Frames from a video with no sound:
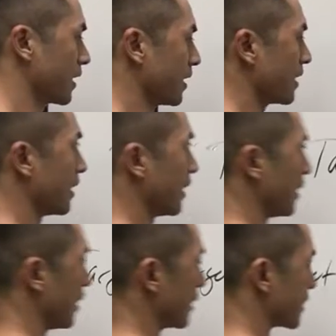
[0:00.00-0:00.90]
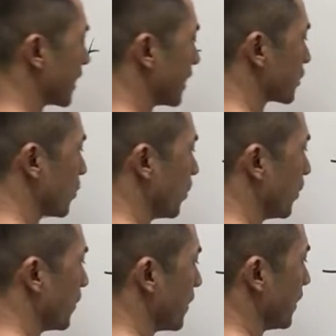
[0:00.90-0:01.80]
Okay? And the status
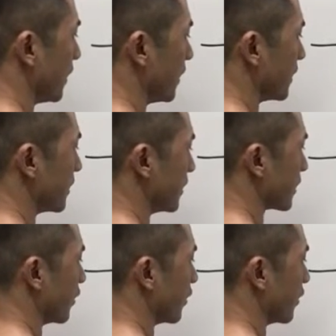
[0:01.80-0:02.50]
quo, this is